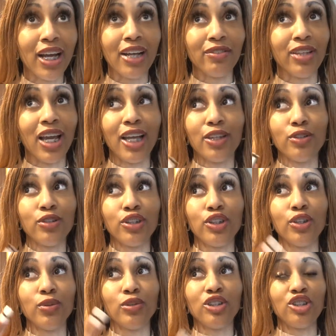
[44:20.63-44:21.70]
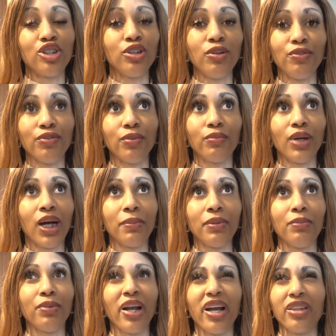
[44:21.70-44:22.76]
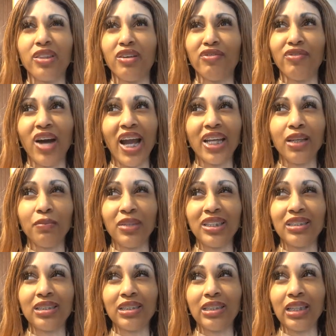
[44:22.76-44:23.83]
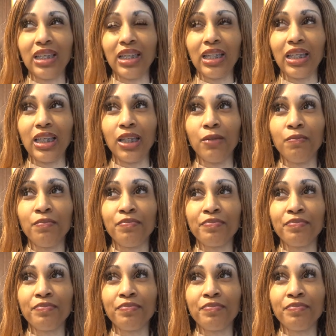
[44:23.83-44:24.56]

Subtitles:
I used to use two from Bobbi Brown, the vitamin C,